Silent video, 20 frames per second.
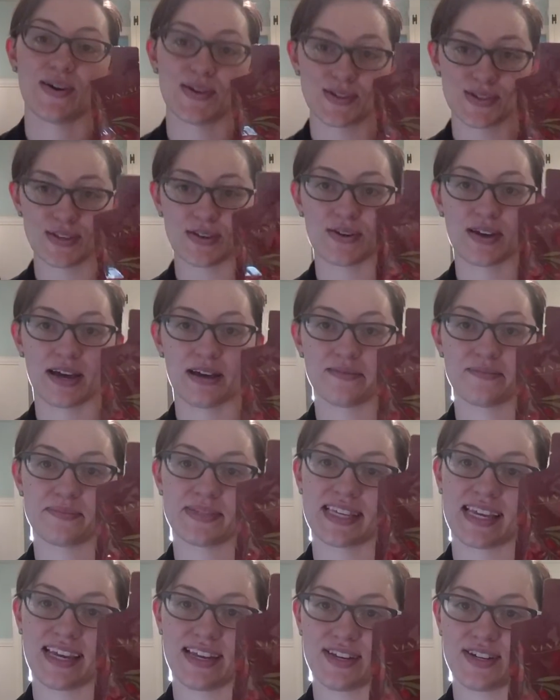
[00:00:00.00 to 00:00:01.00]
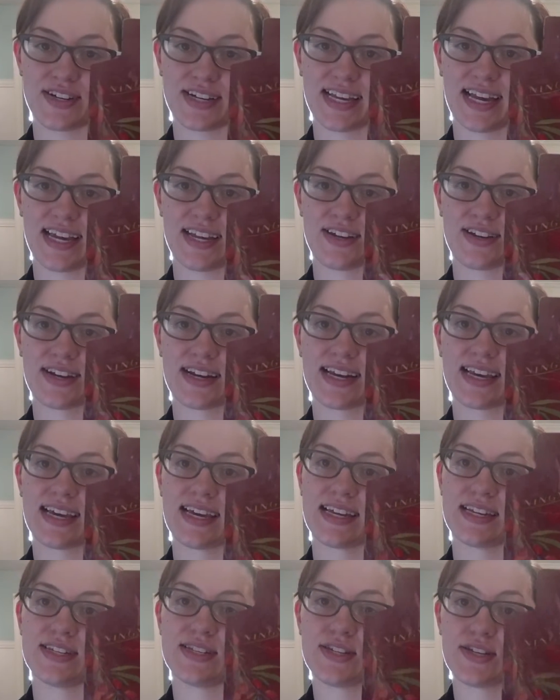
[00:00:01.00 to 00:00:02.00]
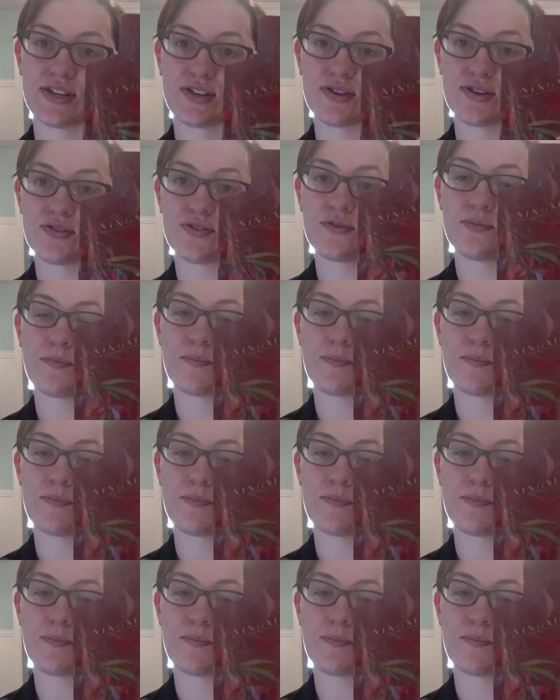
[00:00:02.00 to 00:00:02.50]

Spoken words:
also comes in your kit. You're going to get 2